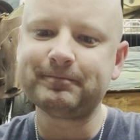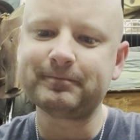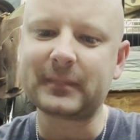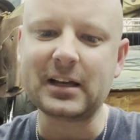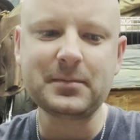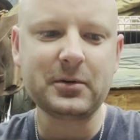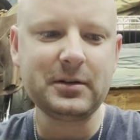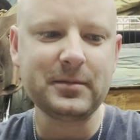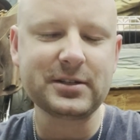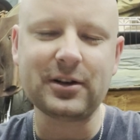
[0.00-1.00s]
that's pretty
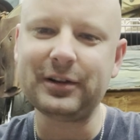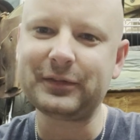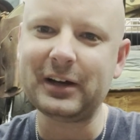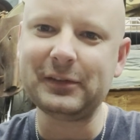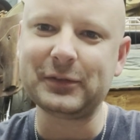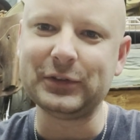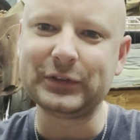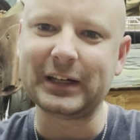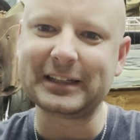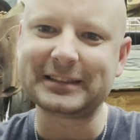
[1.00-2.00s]
much all I've got for you
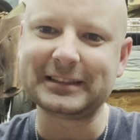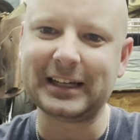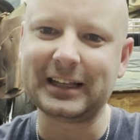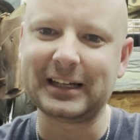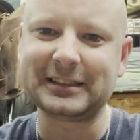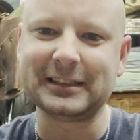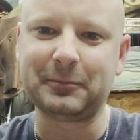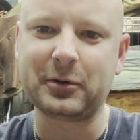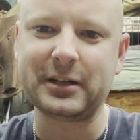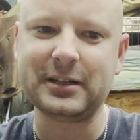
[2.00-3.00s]
guys today. Like I said,
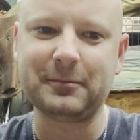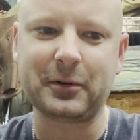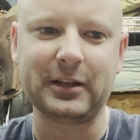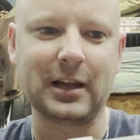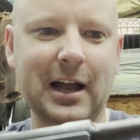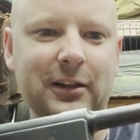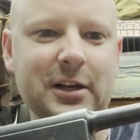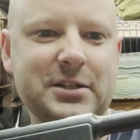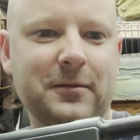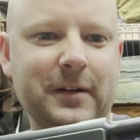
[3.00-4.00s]
pretty
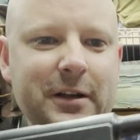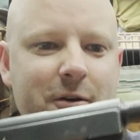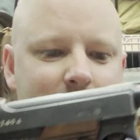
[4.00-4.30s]
lackluster video,